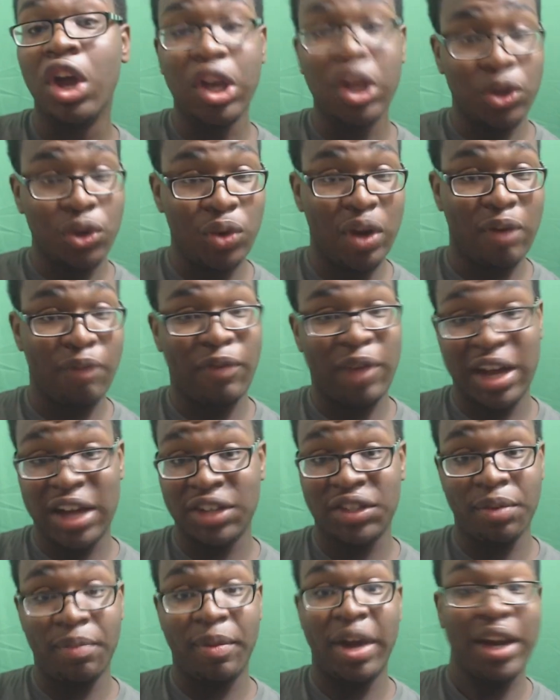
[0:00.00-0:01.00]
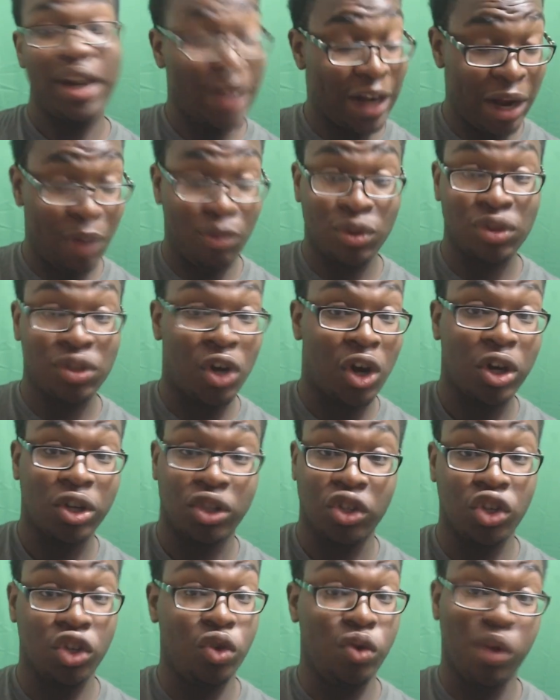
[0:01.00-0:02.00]
You can find somebody that will talk
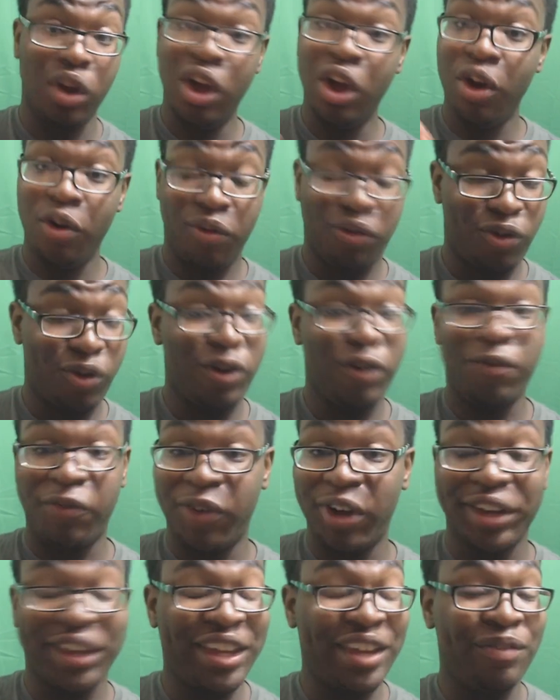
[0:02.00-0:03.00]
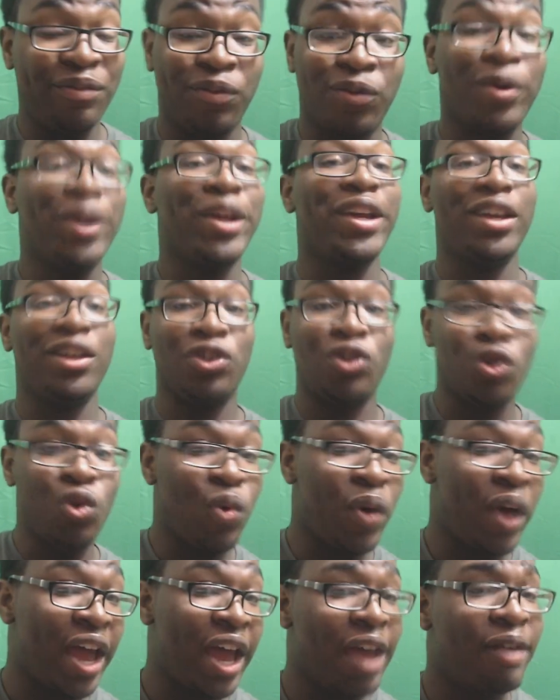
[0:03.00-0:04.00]
to you for fucking free. You
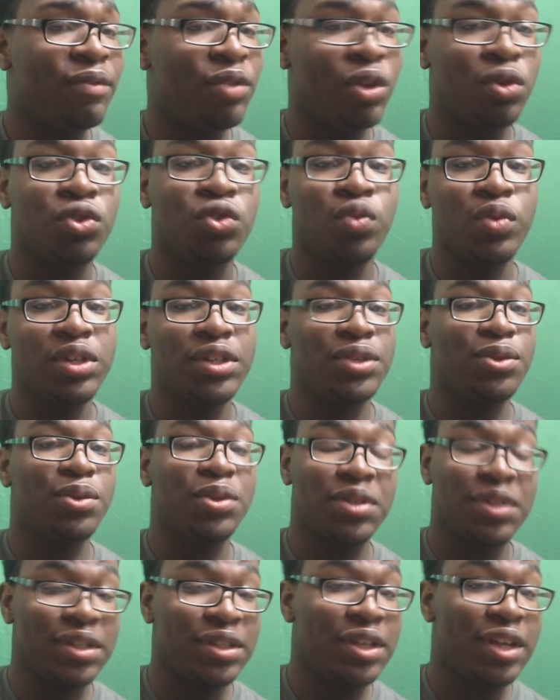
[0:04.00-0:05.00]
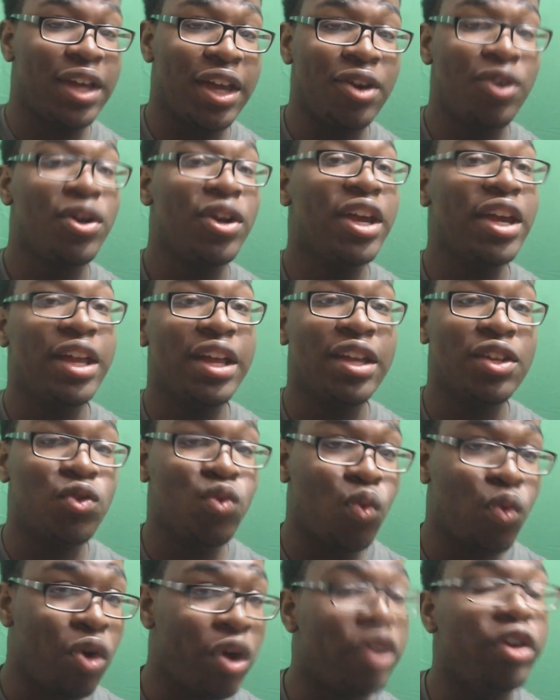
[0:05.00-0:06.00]
have those resources. The internet is
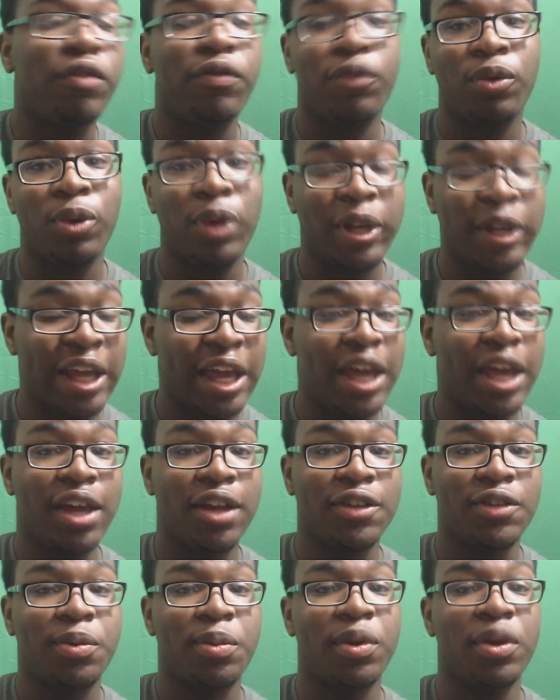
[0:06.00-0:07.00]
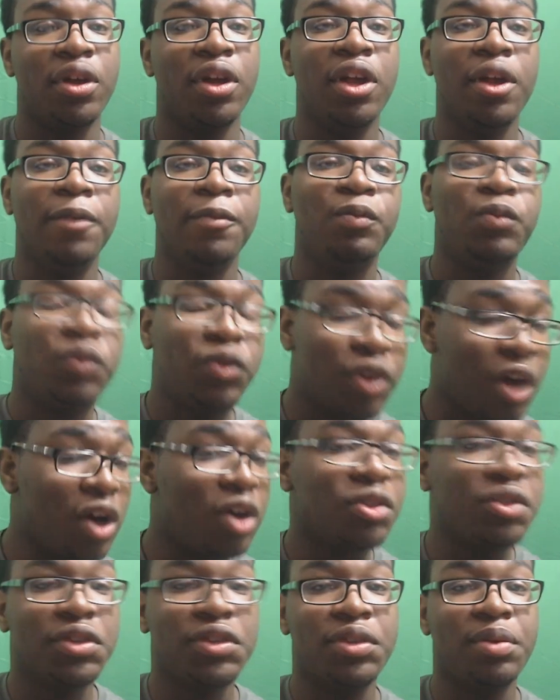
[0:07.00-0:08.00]
wonderful in that aspect.
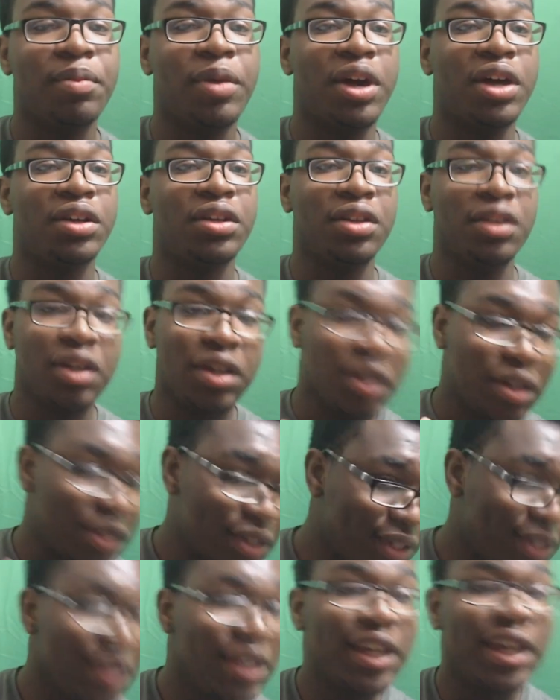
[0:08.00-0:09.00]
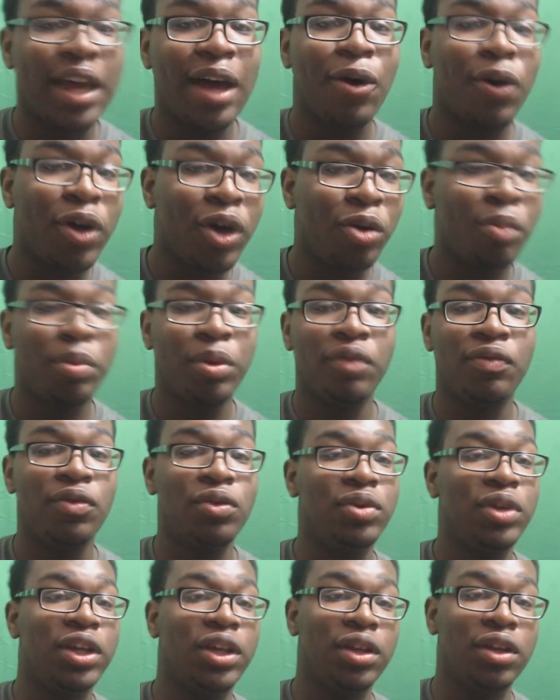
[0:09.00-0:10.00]
Talk to somebody. Seek out help if you
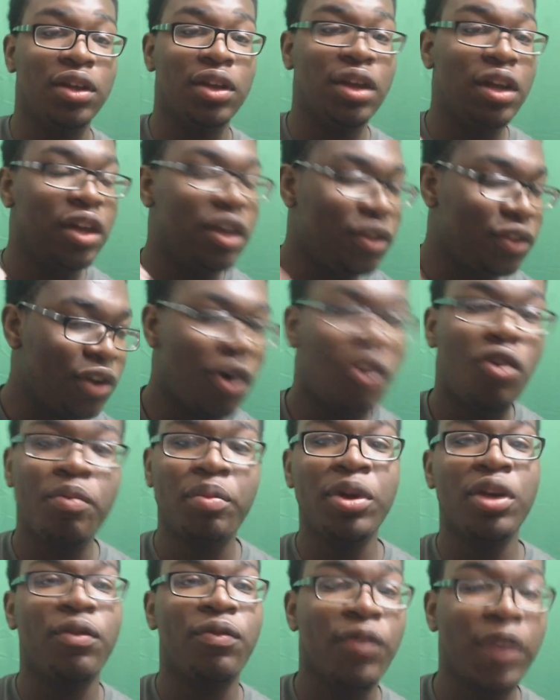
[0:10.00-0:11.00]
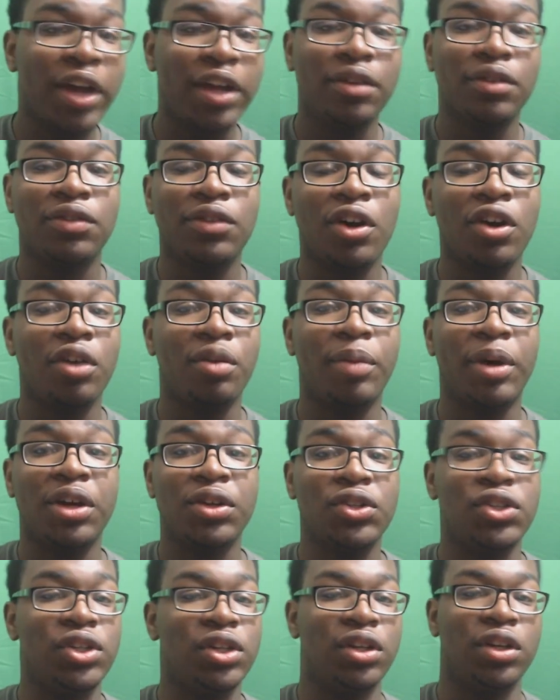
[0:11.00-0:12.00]
need it. Don't be afraid to talk about
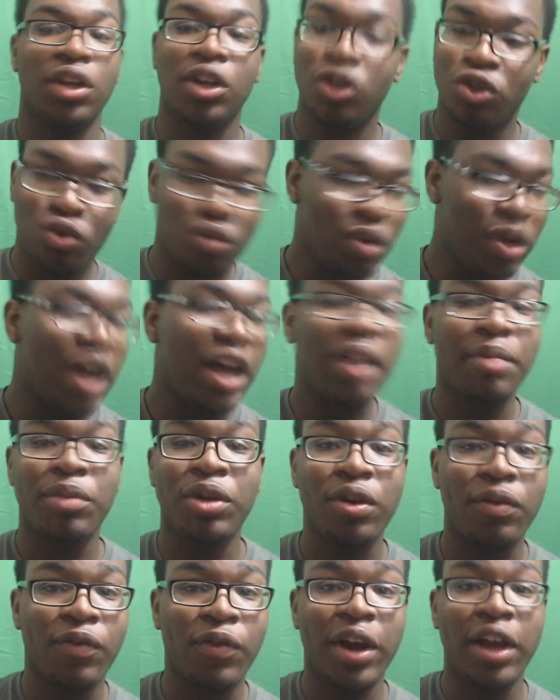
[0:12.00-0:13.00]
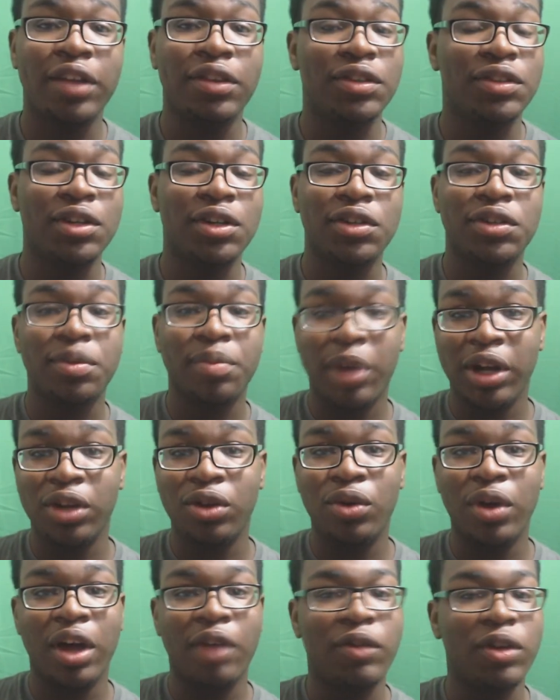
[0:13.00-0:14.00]
shit. Do not be afraid to tell somebody you
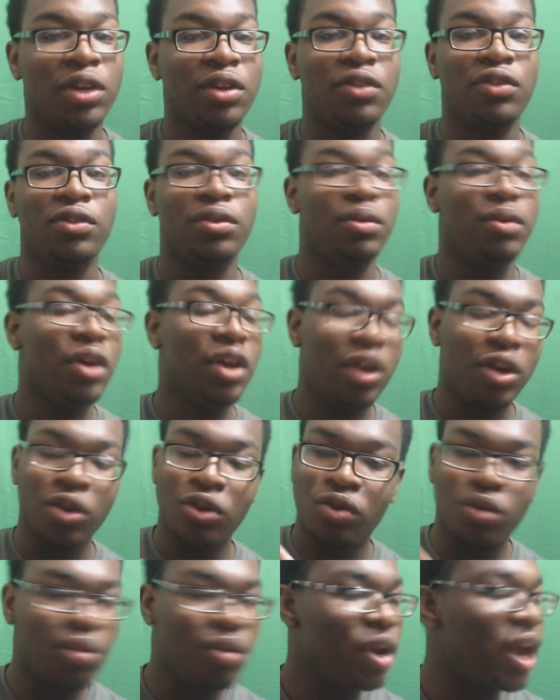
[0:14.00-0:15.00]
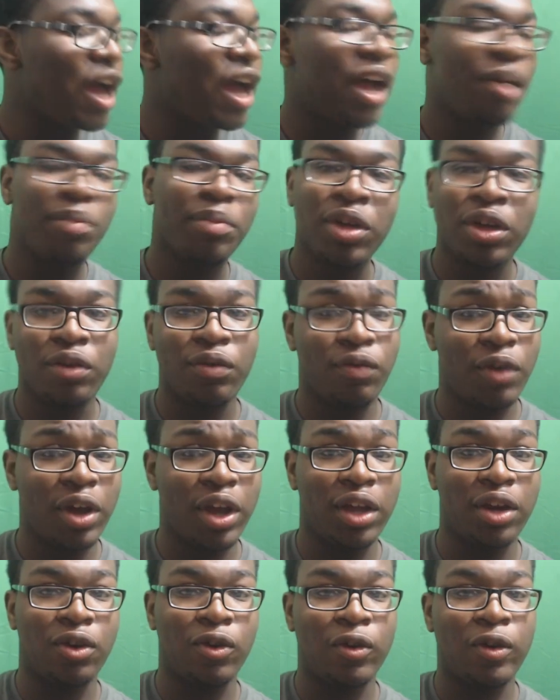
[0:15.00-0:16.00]
have an issue. Do not be
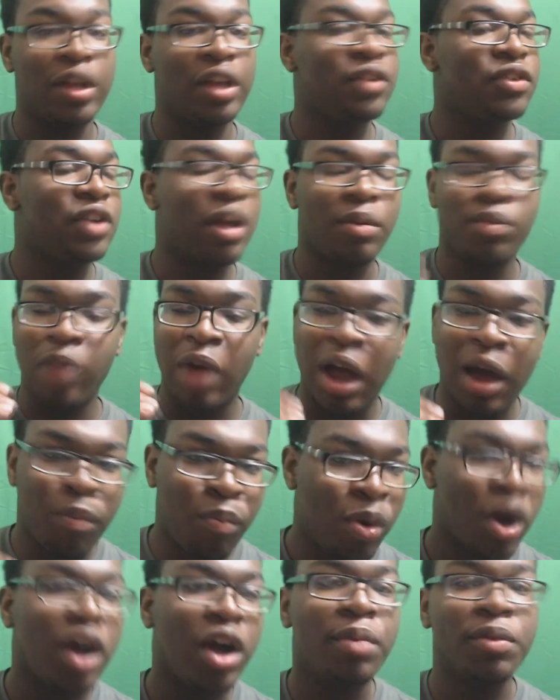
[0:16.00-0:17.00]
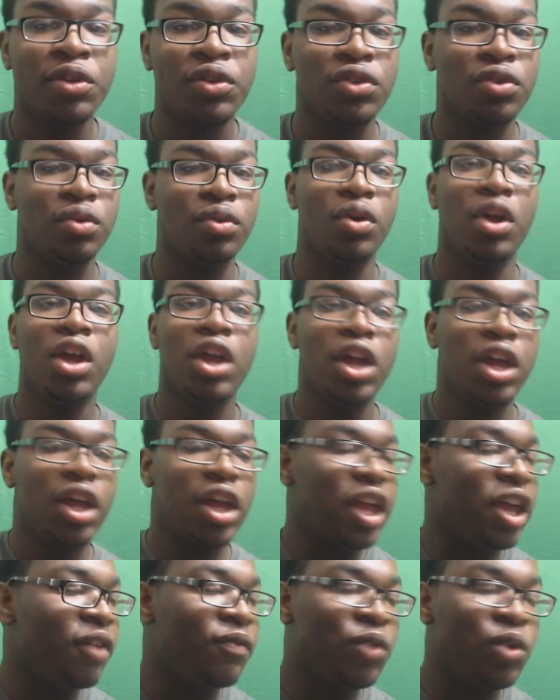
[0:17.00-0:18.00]
afraid of that shit. I'm, i promise you.
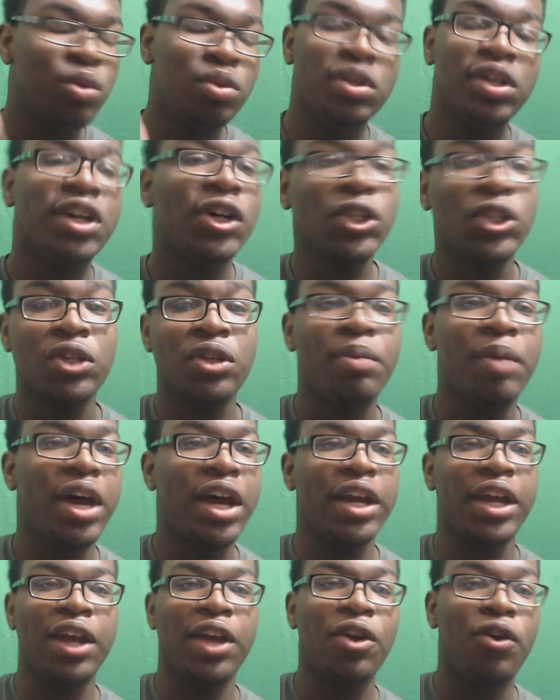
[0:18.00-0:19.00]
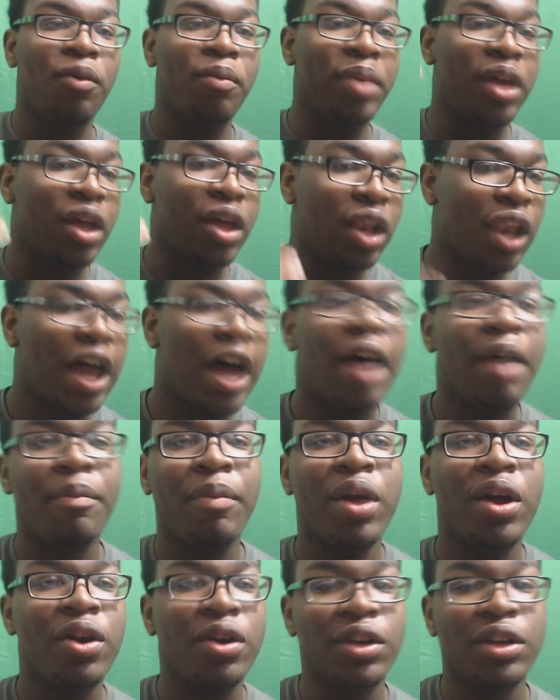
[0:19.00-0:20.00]
If you tell somebody, it'll be a lot
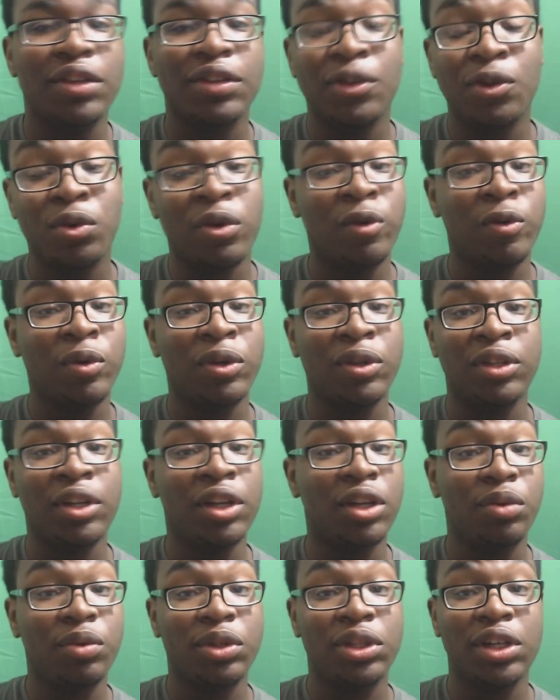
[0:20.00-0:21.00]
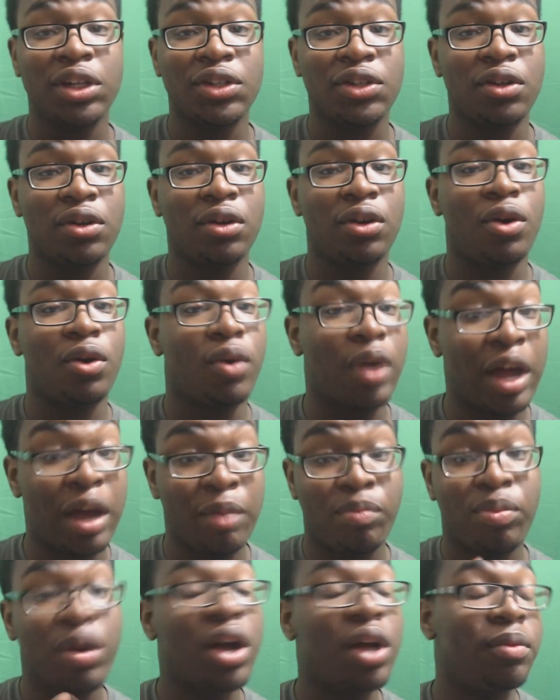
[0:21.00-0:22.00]
better than doing dealing with that shit alone. I
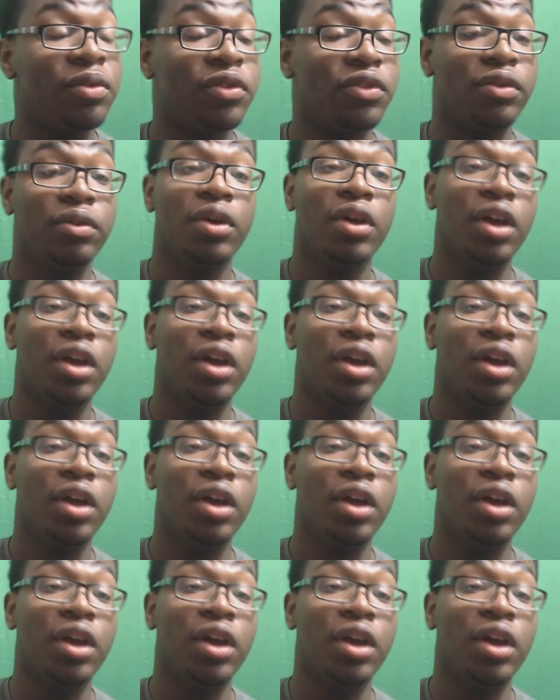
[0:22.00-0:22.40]
promise you.